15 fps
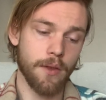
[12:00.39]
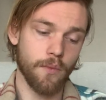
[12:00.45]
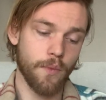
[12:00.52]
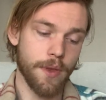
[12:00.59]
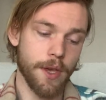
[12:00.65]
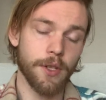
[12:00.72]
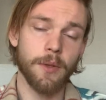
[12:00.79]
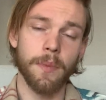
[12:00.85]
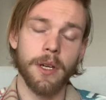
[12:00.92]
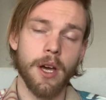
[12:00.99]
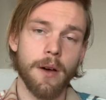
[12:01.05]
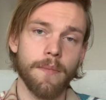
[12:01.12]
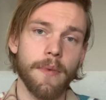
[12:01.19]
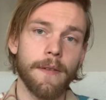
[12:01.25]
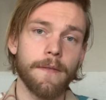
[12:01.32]
and we thus
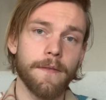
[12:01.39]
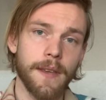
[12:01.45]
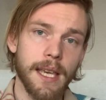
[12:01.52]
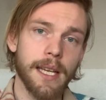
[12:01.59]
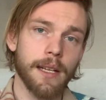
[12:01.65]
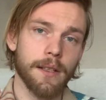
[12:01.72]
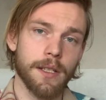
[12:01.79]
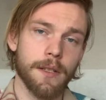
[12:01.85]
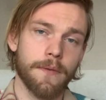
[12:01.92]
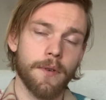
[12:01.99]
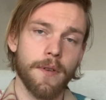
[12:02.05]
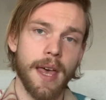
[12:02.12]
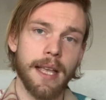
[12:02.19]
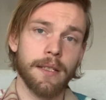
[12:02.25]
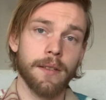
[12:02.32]
become vehicles
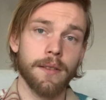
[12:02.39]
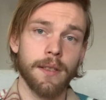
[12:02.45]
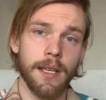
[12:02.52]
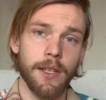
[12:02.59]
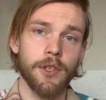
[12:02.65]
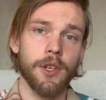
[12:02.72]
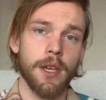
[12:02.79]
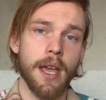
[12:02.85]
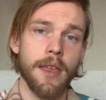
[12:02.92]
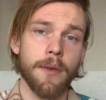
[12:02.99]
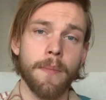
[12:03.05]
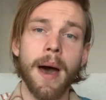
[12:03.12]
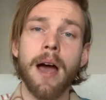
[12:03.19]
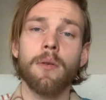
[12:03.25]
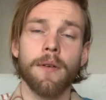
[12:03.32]
for that teaching and the
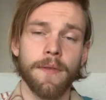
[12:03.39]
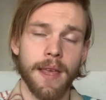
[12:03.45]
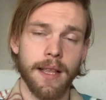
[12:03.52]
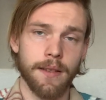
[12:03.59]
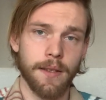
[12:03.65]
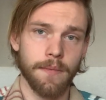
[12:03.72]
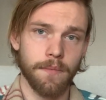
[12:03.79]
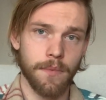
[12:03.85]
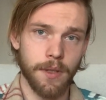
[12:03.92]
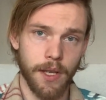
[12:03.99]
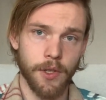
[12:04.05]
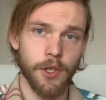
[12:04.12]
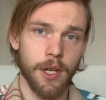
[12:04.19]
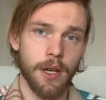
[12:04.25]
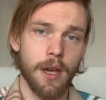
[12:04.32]
power of that
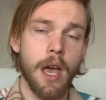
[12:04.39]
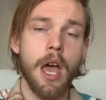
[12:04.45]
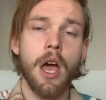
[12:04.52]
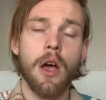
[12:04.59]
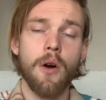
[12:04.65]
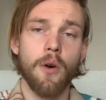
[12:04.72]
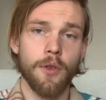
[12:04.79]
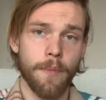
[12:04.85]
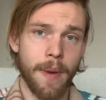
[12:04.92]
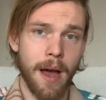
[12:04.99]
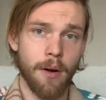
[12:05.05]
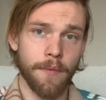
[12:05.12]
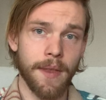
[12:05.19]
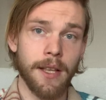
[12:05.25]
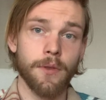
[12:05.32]
teaching or the
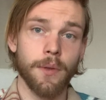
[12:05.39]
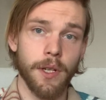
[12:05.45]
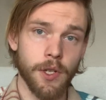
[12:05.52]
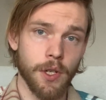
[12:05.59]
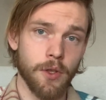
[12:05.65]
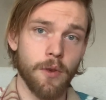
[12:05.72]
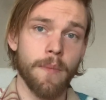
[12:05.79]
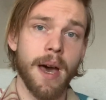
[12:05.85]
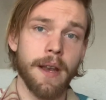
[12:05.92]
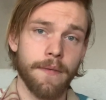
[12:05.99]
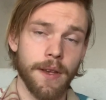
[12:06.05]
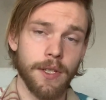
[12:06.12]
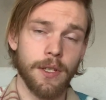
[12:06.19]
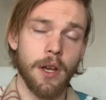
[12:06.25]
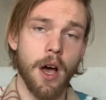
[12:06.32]
power of that tradition to
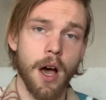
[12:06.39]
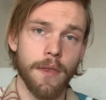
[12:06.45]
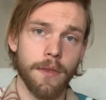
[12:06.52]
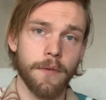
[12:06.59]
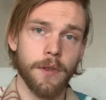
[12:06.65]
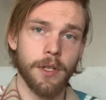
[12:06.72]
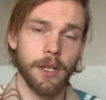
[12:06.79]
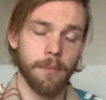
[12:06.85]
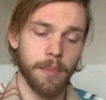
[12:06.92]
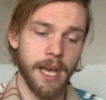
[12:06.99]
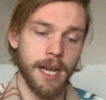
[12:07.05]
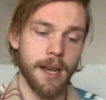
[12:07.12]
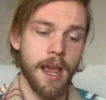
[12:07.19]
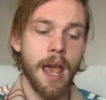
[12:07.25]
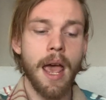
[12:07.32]
manifest on the physical
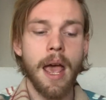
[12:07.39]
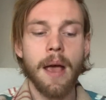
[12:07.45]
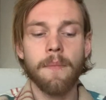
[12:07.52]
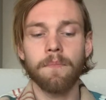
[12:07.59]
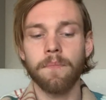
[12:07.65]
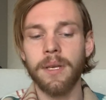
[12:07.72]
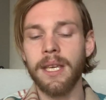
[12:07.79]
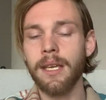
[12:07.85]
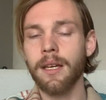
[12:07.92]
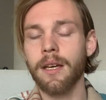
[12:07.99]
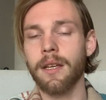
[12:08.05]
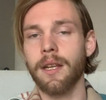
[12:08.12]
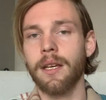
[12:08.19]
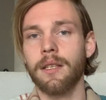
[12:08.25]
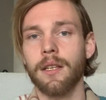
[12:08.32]
plane. Being
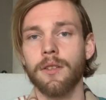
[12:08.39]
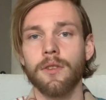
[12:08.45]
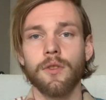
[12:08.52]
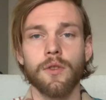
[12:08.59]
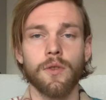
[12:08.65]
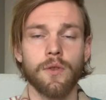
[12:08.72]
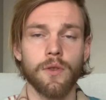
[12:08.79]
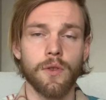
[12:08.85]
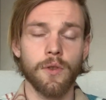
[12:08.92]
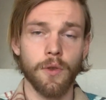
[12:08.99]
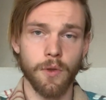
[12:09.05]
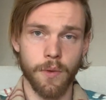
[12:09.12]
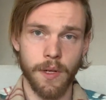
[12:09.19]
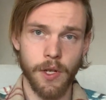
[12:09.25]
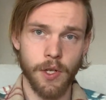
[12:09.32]
connected
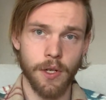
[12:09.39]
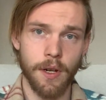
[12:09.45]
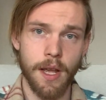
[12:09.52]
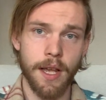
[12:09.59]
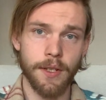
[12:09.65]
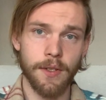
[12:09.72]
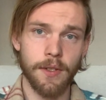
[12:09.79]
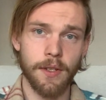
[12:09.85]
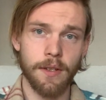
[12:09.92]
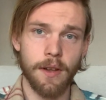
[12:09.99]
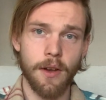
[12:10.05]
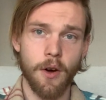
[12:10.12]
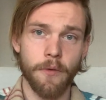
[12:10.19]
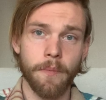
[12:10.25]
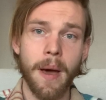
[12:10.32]
to tradition is
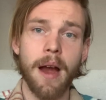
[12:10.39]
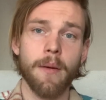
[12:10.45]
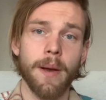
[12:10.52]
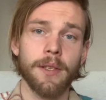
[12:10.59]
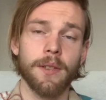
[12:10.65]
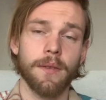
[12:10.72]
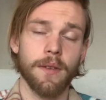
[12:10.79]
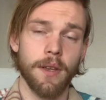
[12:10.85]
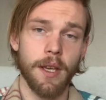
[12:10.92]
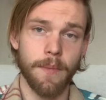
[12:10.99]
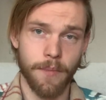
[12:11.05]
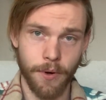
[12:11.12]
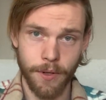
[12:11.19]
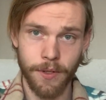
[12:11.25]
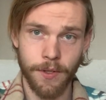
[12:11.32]
of paramount
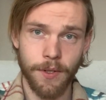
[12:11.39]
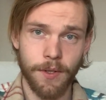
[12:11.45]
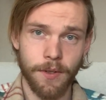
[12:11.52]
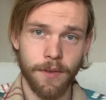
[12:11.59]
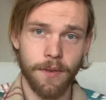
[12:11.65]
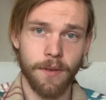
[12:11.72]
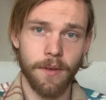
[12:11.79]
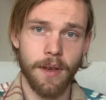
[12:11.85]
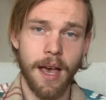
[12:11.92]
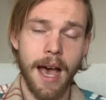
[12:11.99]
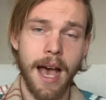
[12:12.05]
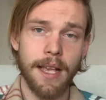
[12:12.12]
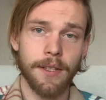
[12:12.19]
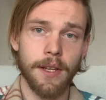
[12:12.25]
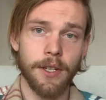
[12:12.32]
importance
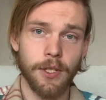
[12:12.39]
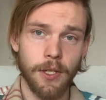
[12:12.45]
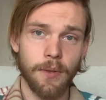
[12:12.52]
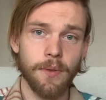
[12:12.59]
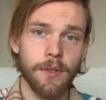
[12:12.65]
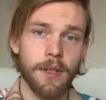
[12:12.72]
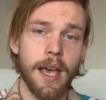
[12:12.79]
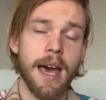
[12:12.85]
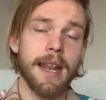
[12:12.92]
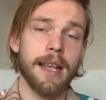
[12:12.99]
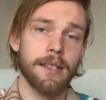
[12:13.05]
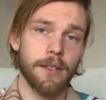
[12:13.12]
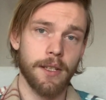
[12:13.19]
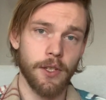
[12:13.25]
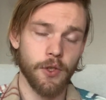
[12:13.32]
as a student and
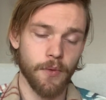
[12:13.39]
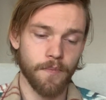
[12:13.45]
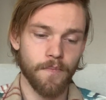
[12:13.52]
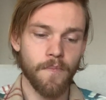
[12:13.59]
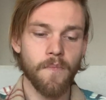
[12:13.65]
as a teacher,